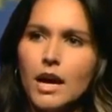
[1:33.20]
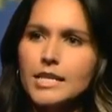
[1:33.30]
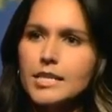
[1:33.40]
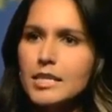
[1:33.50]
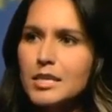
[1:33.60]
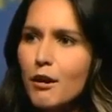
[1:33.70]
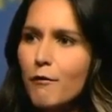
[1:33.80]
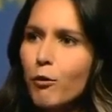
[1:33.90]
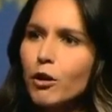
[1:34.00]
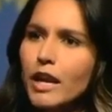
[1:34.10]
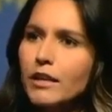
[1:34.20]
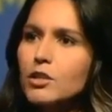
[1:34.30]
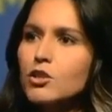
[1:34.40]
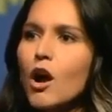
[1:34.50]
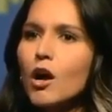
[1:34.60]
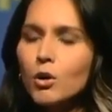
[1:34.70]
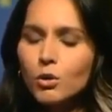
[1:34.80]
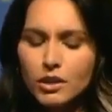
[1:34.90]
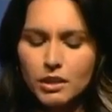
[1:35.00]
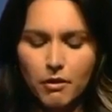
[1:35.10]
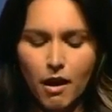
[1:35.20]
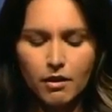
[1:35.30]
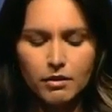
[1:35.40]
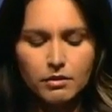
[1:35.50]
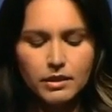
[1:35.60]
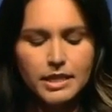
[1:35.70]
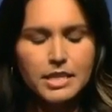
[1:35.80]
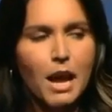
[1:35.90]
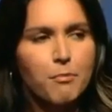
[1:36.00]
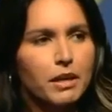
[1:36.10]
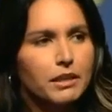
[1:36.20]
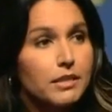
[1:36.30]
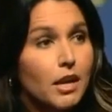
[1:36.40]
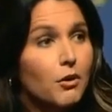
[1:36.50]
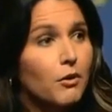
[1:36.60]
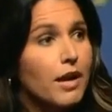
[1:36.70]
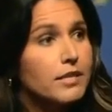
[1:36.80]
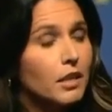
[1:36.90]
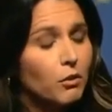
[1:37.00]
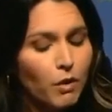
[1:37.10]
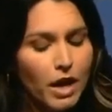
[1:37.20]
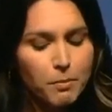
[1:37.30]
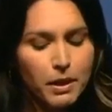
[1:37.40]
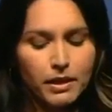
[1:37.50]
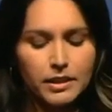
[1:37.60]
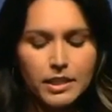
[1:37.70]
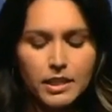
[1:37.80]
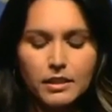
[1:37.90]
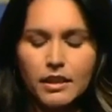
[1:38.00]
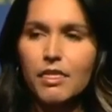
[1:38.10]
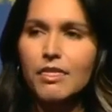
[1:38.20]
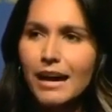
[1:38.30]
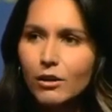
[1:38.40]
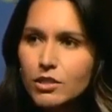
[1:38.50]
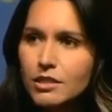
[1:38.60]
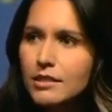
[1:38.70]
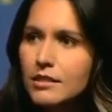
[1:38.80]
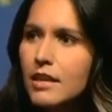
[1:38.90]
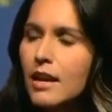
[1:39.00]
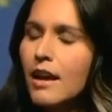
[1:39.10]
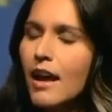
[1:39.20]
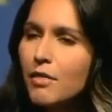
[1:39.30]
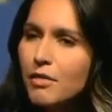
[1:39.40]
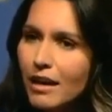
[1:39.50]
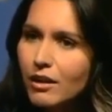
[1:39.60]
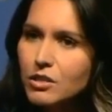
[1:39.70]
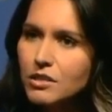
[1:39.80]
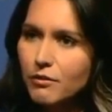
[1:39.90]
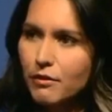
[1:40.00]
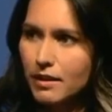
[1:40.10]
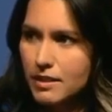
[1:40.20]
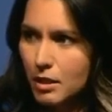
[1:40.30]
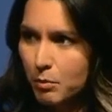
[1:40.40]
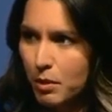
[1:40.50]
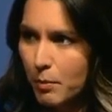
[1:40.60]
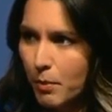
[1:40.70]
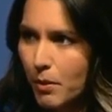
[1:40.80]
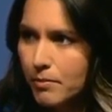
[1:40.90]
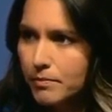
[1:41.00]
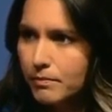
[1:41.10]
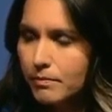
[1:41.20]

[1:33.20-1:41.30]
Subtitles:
ISIS therefore gained a stronghold in Iraq, kidnapping, terrorizing, raping, and killing thousands and thousands of innocent people.